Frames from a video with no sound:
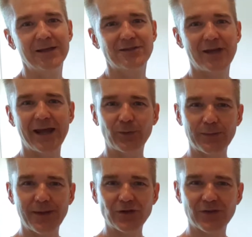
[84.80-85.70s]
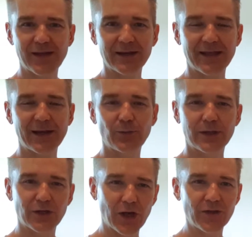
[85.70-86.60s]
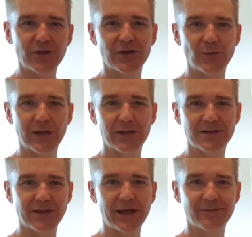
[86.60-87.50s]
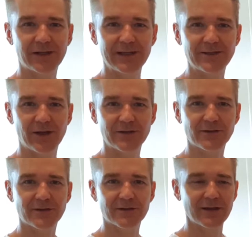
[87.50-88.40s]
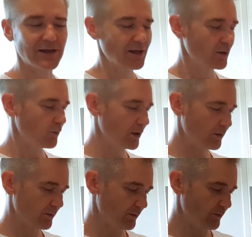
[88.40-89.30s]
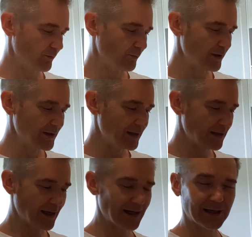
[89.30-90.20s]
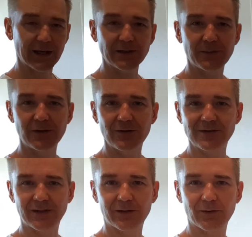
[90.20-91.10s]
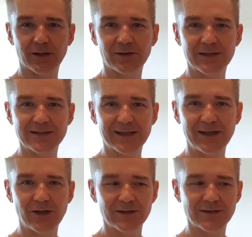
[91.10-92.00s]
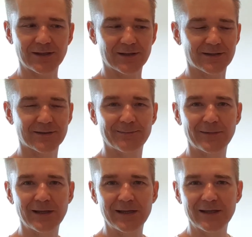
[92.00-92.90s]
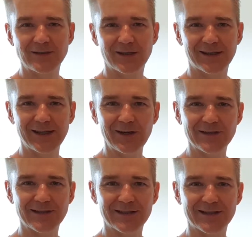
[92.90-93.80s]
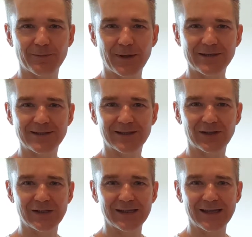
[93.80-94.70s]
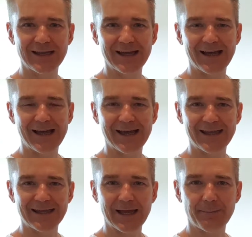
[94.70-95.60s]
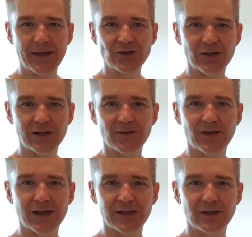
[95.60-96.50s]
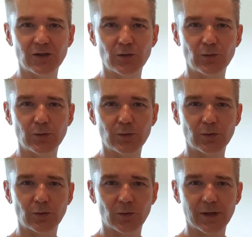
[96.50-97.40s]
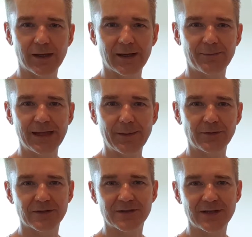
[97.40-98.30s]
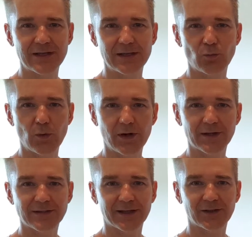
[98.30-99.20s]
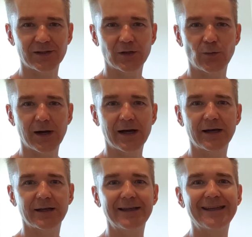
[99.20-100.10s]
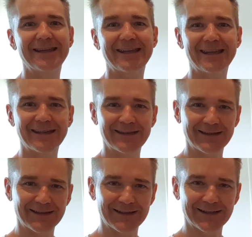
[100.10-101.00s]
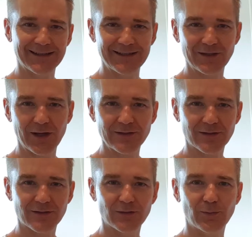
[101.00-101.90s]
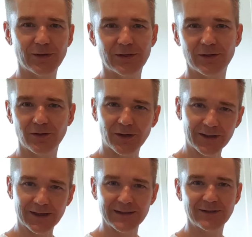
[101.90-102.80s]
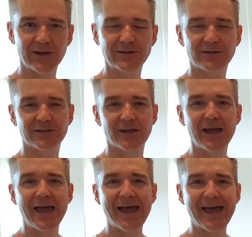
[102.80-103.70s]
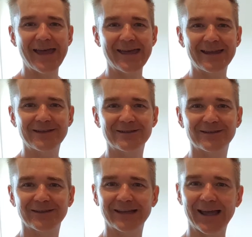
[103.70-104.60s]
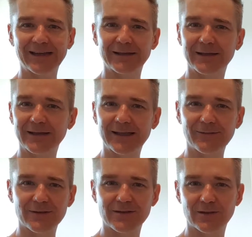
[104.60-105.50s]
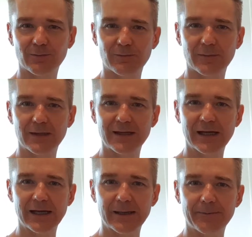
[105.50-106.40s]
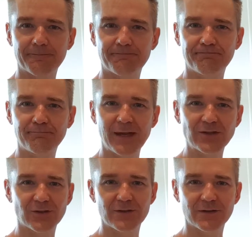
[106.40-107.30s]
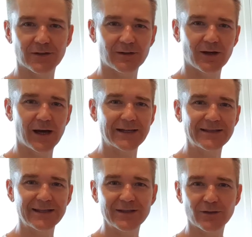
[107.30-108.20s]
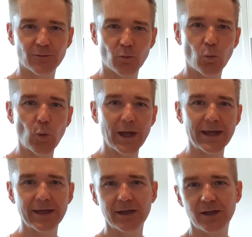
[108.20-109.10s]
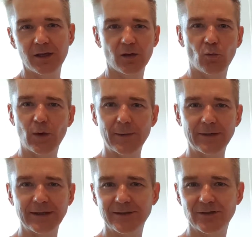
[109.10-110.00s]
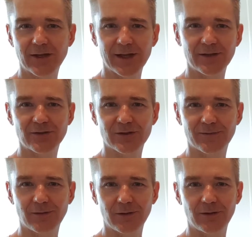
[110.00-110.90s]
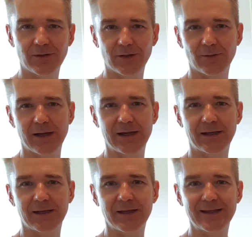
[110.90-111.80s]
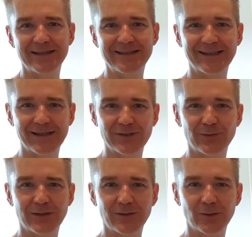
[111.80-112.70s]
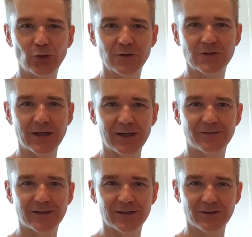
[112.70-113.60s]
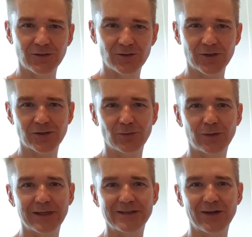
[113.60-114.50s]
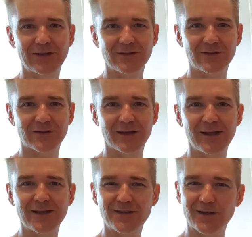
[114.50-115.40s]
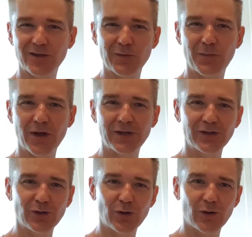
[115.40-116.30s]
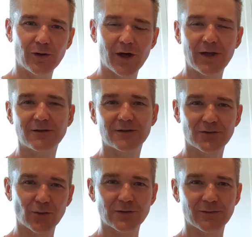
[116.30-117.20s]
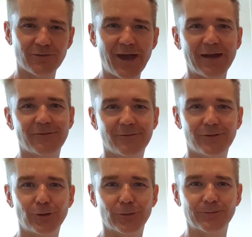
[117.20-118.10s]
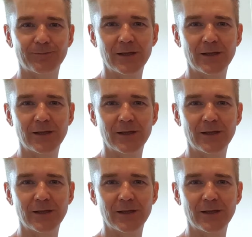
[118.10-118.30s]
So how do we measure that? How do we know that you're in a state of ketosis? Well, we are going to be using these keto sticks. So the keto sticks are basically a measure that you will be able to see where exactly you are in ketosis or whether you're not in ketosis, and give us some measures and ideas of where we need to change the food that you're eating to get you into a good state of nutritional ketosis so that you're burning your own stores of fat for fuel.